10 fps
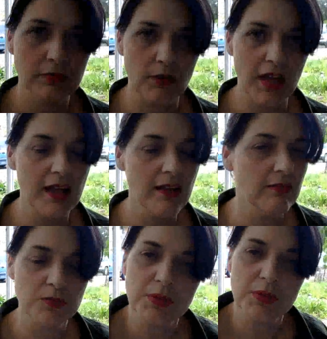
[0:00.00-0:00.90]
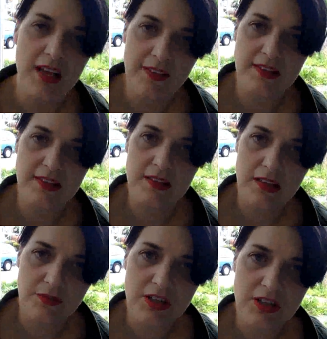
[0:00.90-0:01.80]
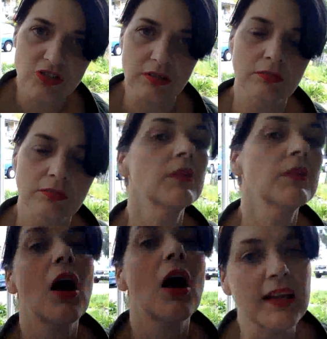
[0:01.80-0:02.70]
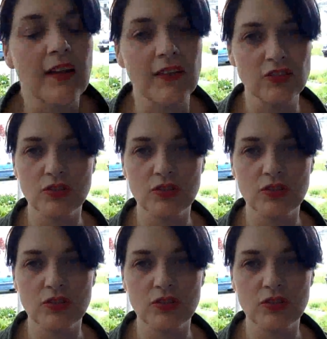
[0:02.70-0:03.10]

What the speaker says: Okay, let's pretend that's the definition. Okay, now let's